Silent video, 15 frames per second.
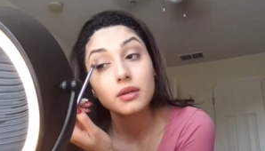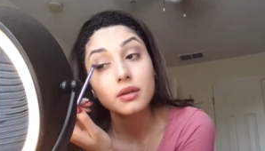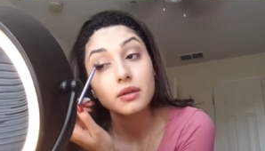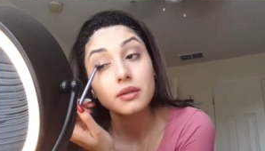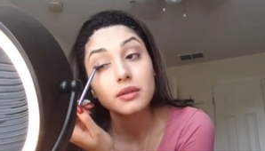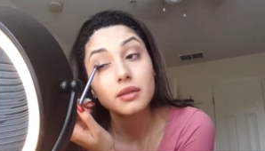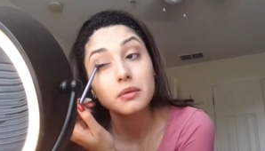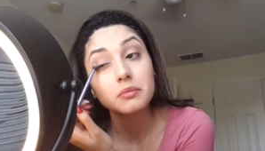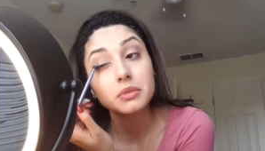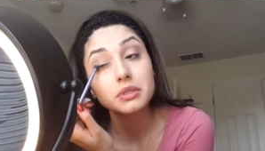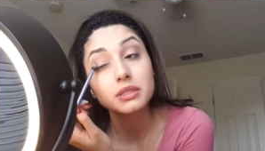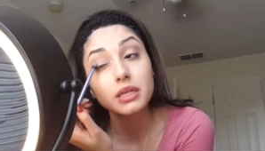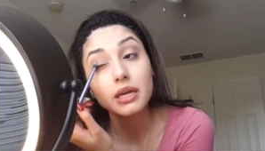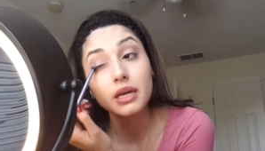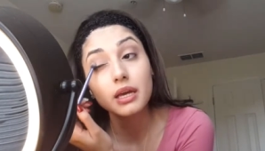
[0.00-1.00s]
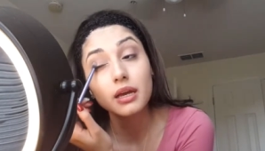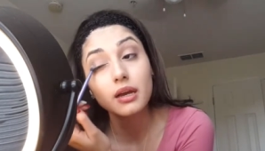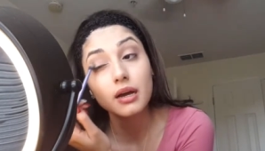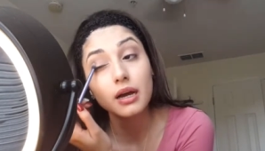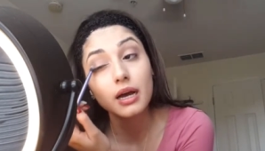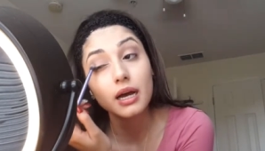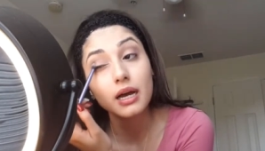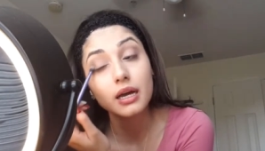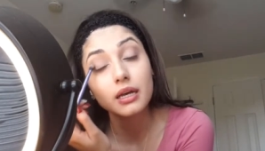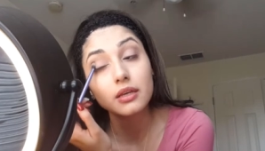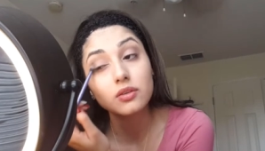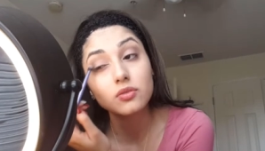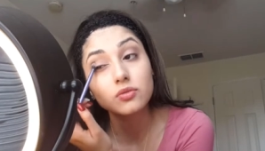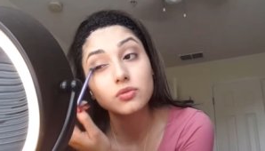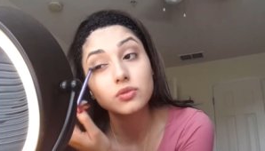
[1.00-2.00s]
And let me say,
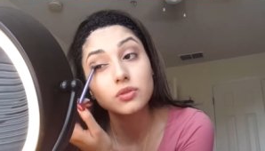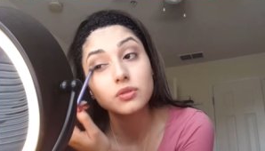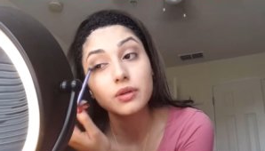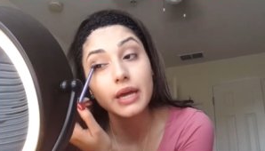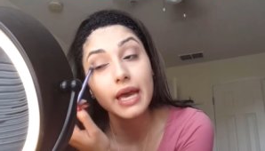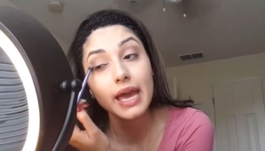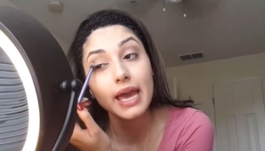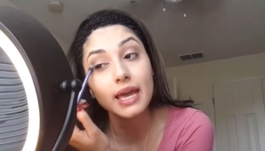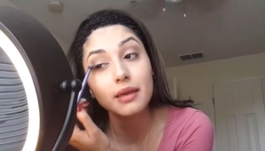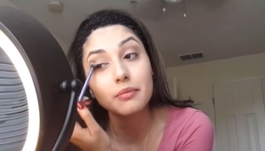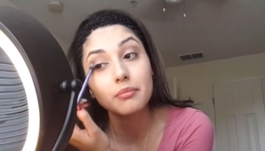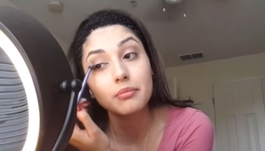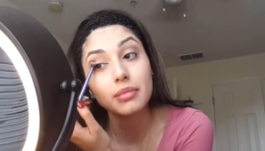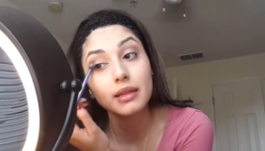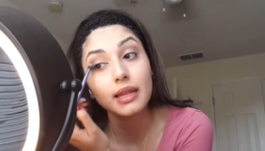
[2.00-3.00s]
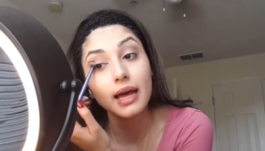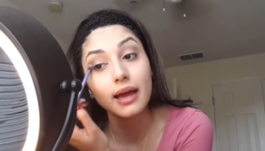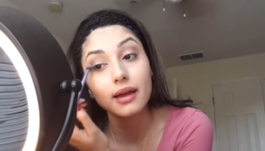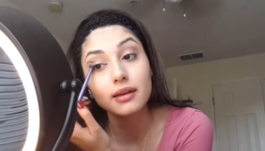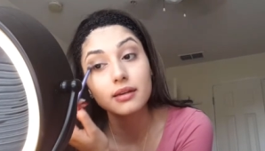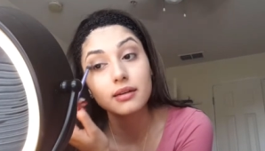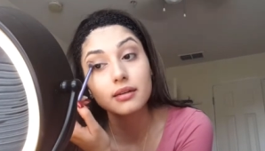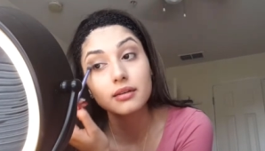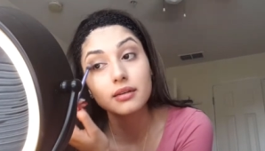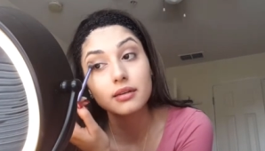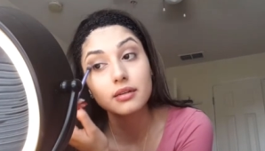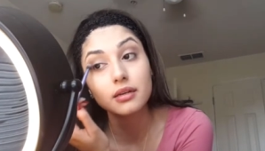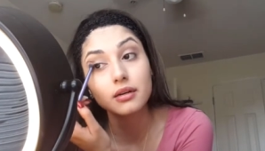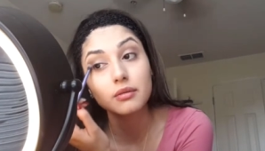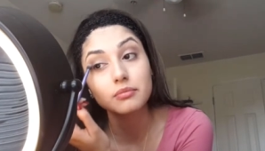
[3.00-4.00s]
I used to hate black
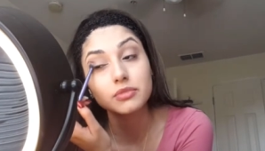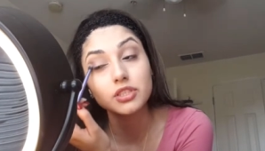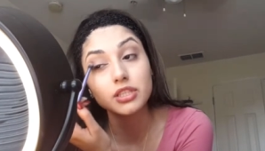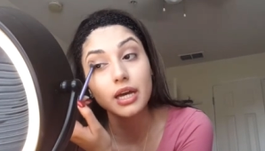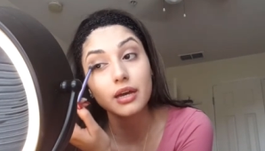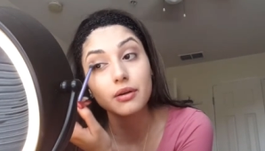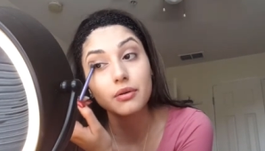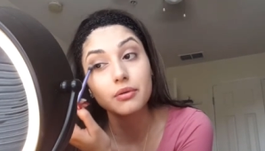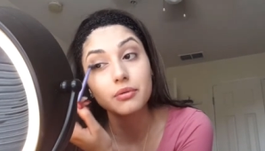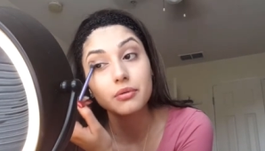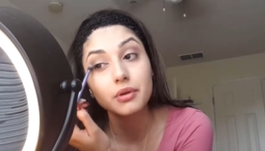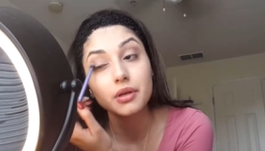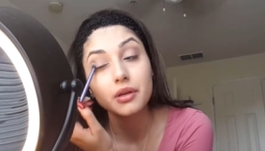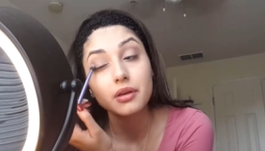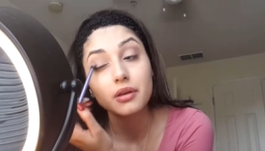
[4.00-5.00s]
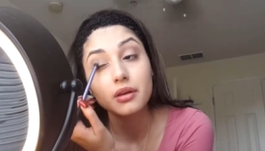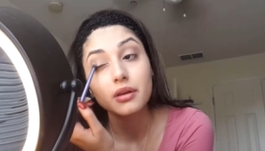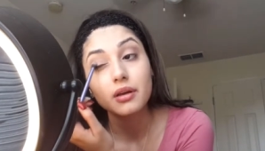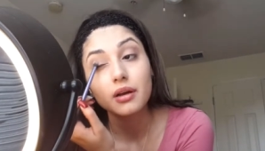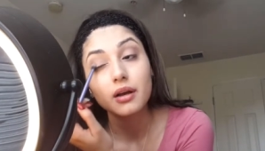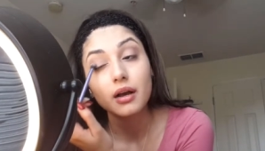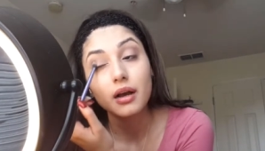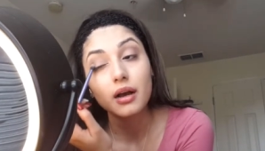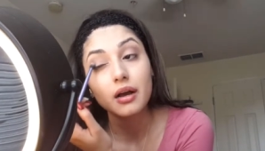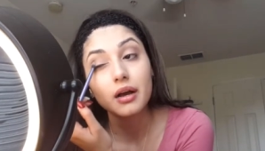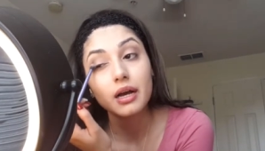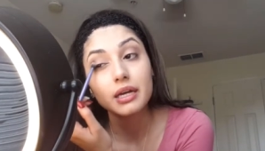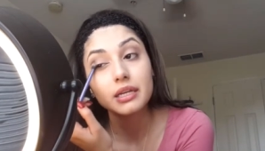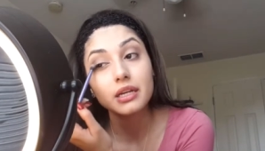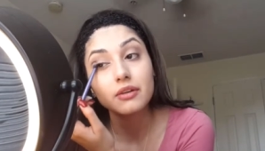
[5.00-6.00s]
shadow.
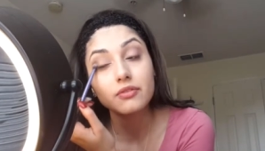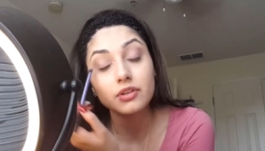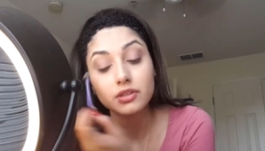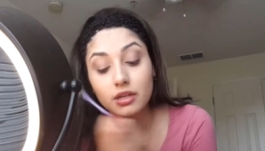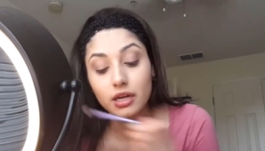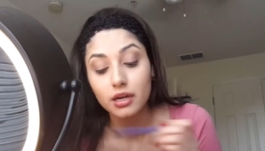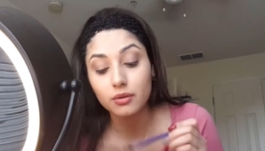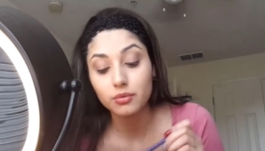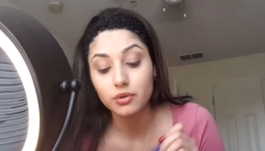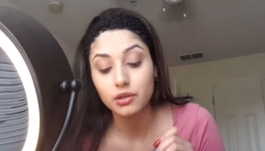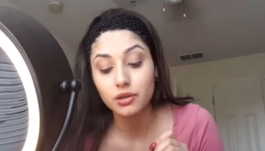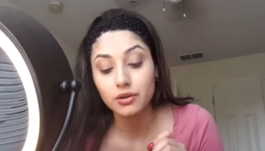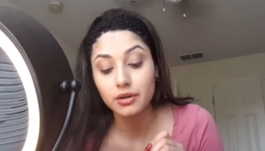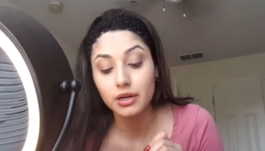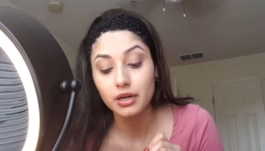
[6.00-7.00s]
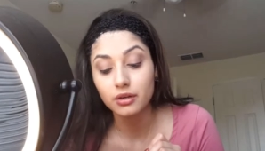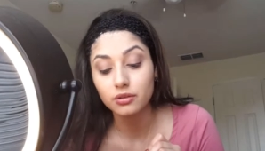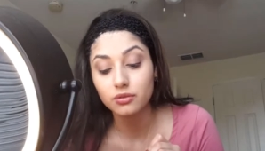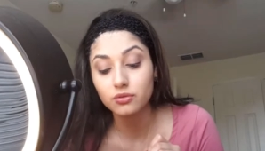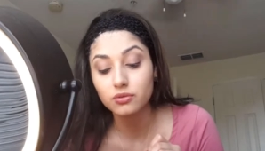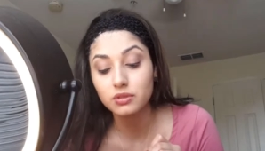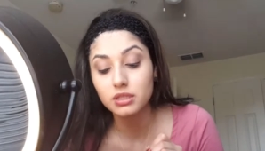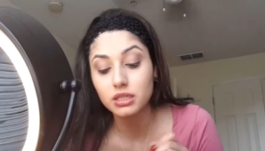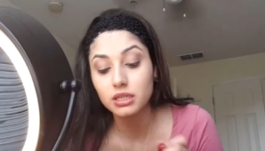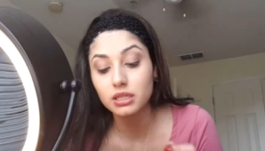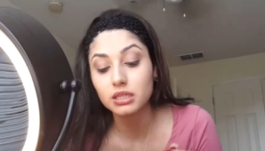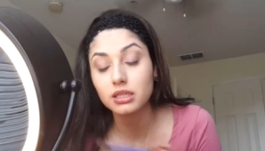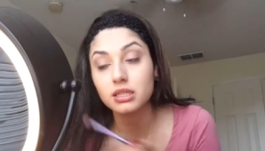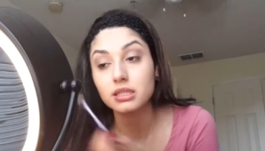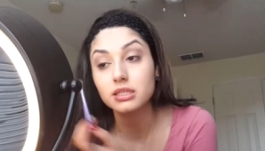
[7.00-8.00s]
I never thought I would learn how to use
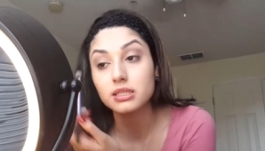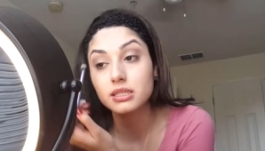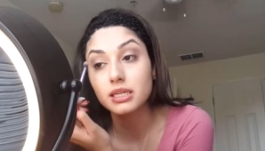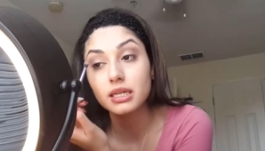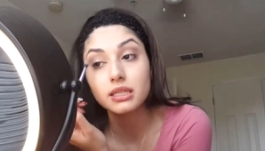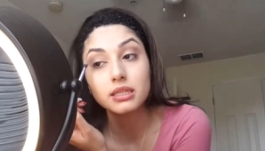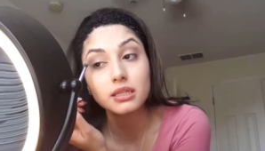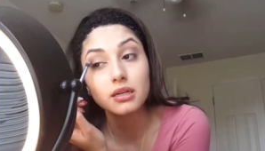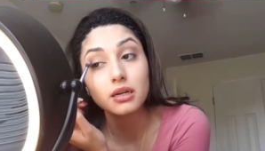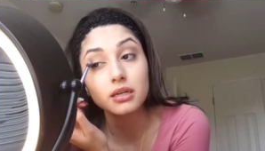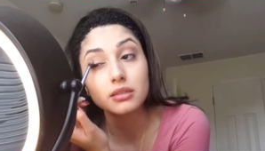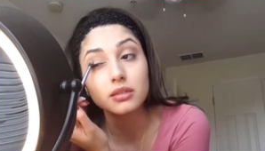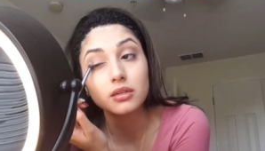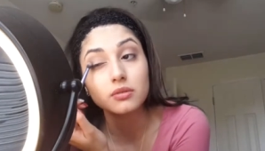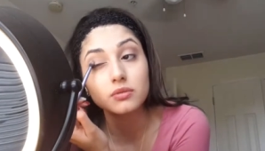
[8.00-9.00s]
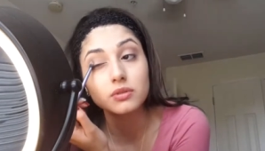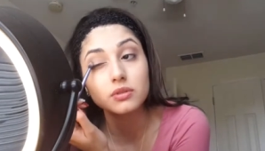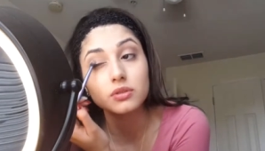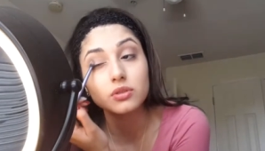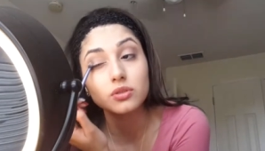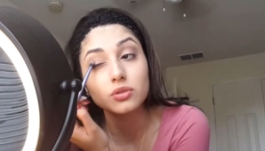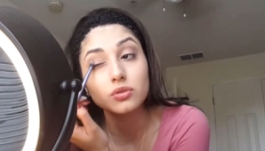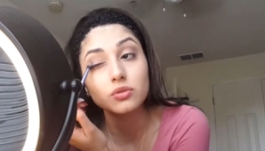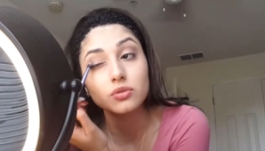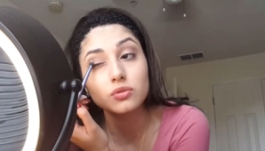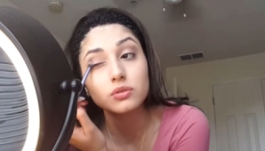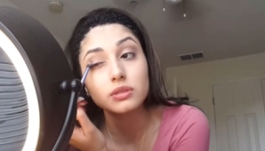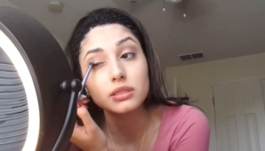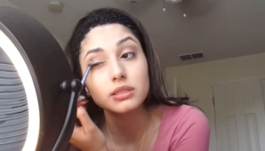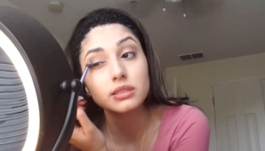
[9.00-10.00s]
it, couldn't stand it. I thought it was
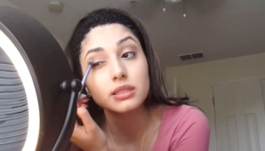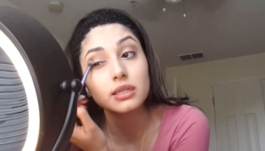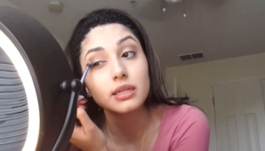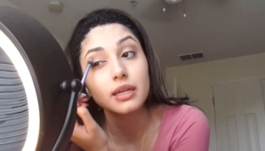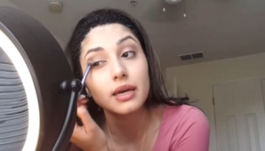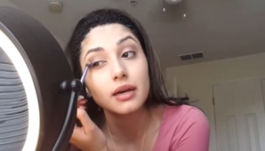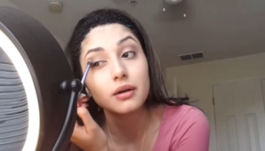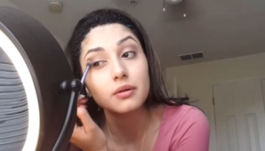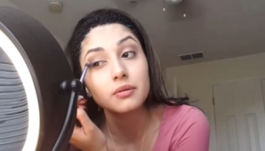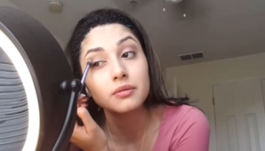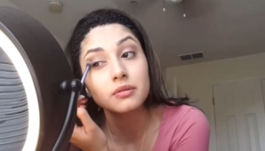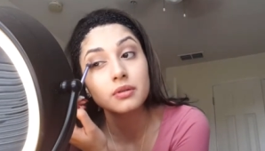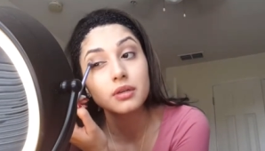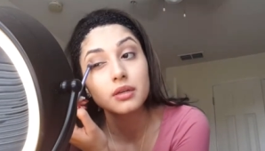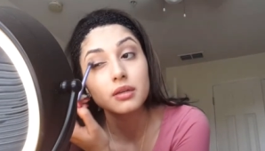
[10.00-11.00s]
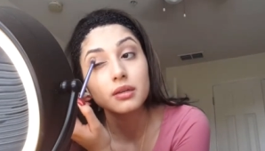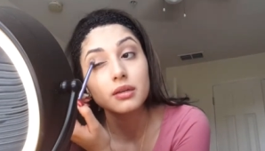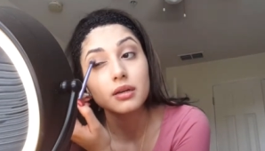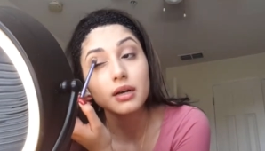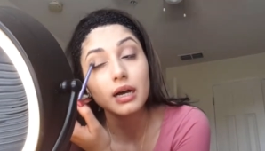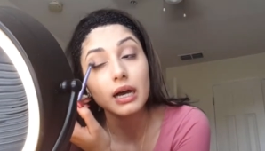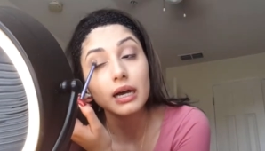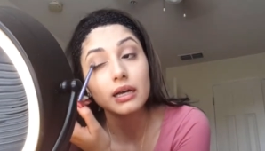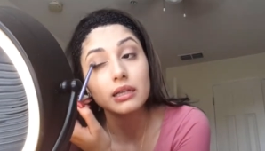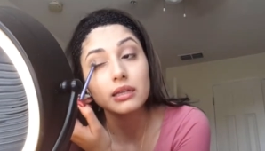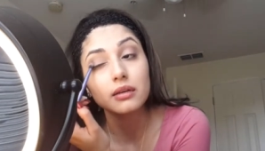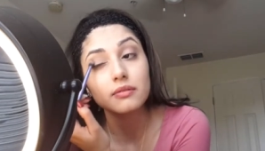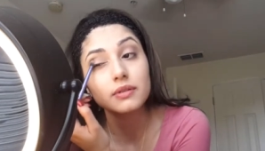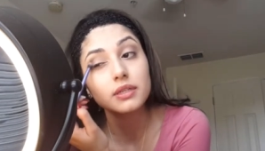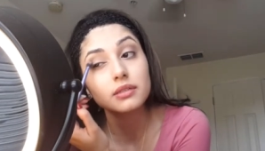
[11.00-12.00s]
useless, and now I
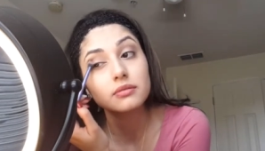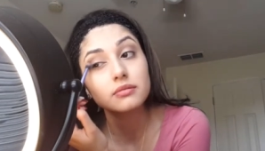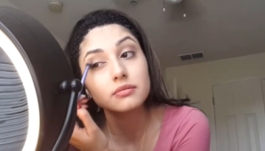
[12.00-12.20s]
love it.